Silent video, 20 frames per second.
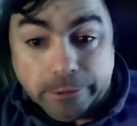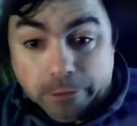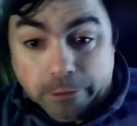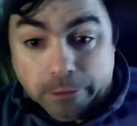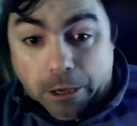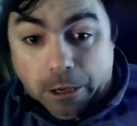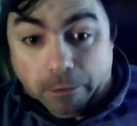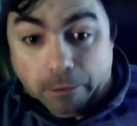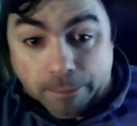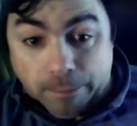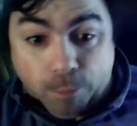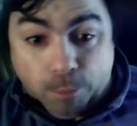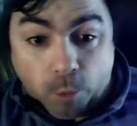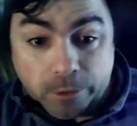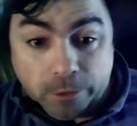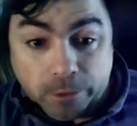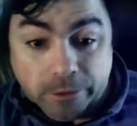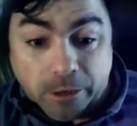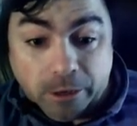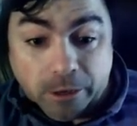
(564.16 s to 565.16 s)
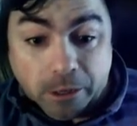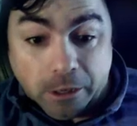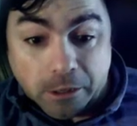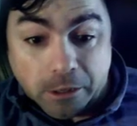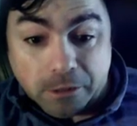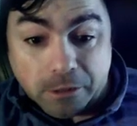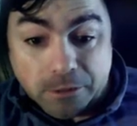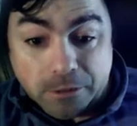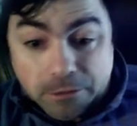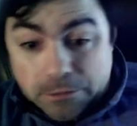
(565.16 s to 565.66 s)
uh, reported
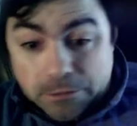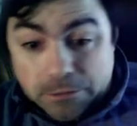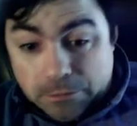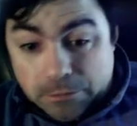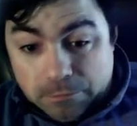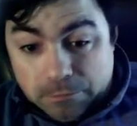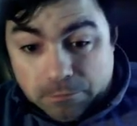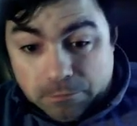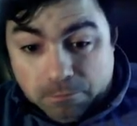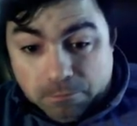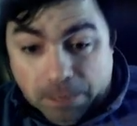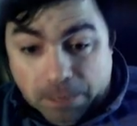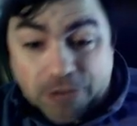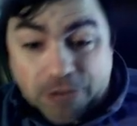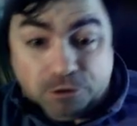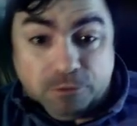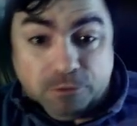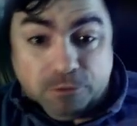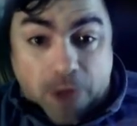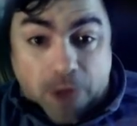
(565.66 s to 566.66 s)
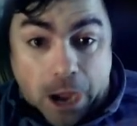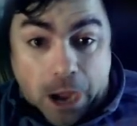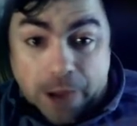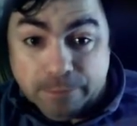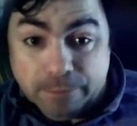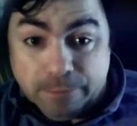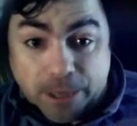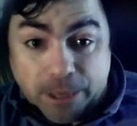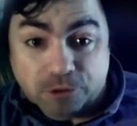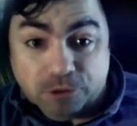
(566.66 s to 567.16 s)
uh, patient high
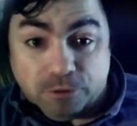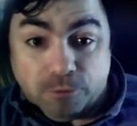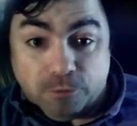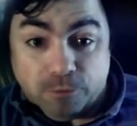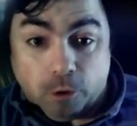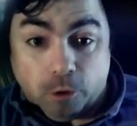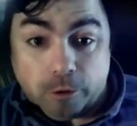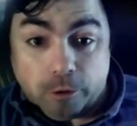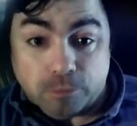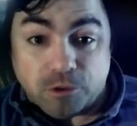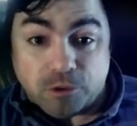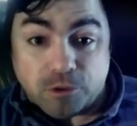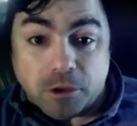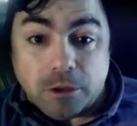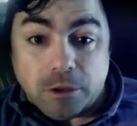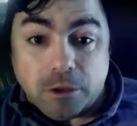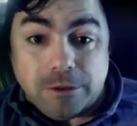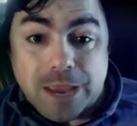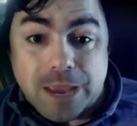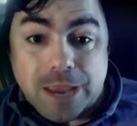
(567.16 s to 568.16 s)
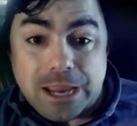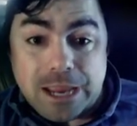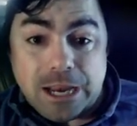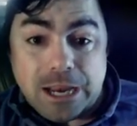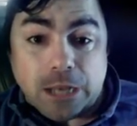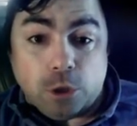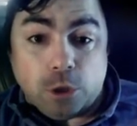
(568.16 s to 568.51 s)
patient volumes. Taking a